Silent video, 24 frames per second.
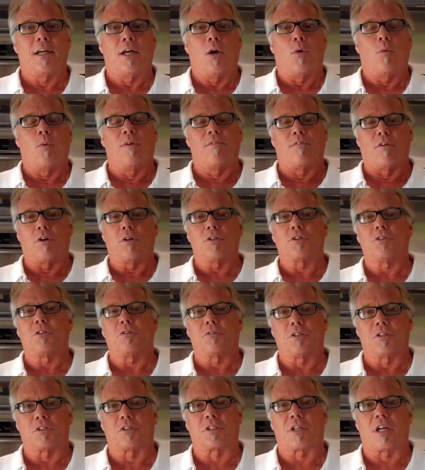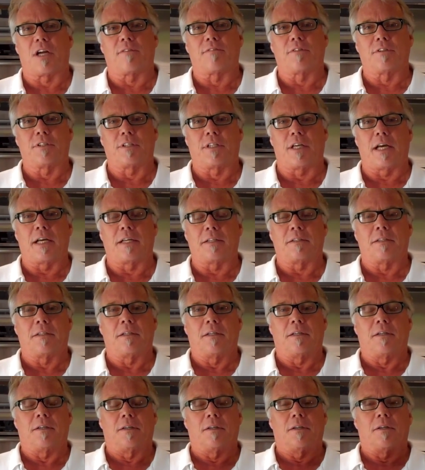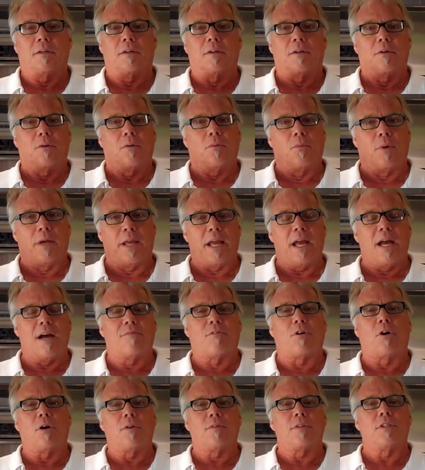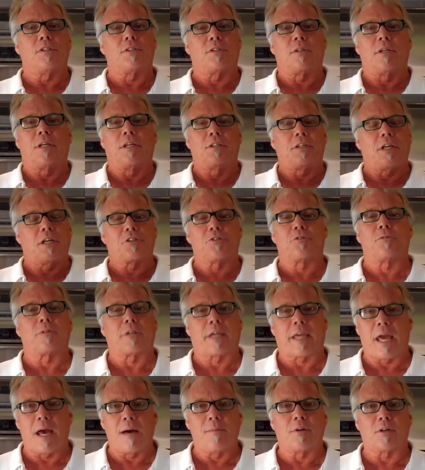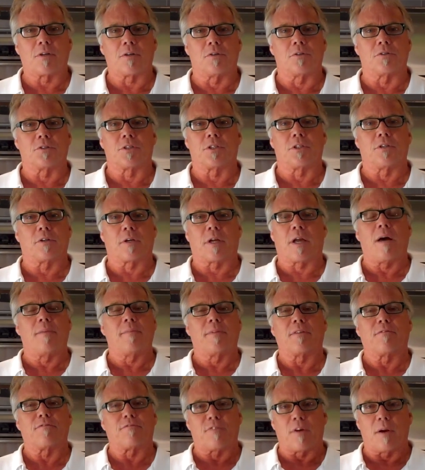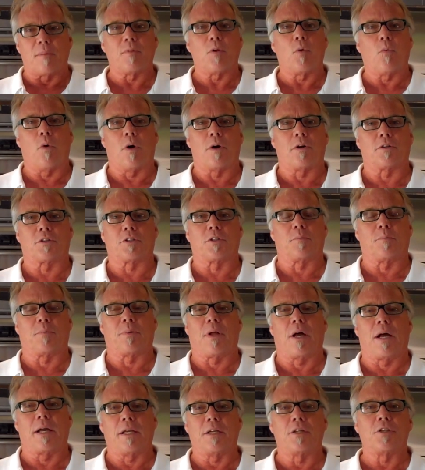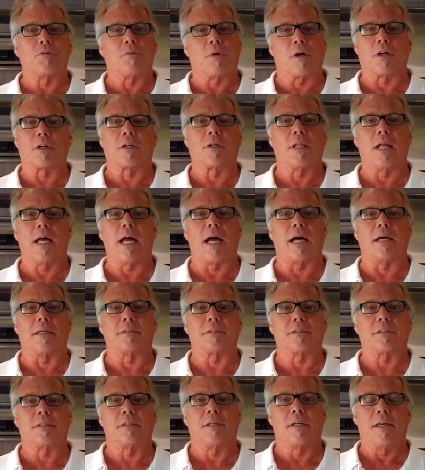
We've also discovered that we have all these industrial chemicals that are coming from the water supply into our glass.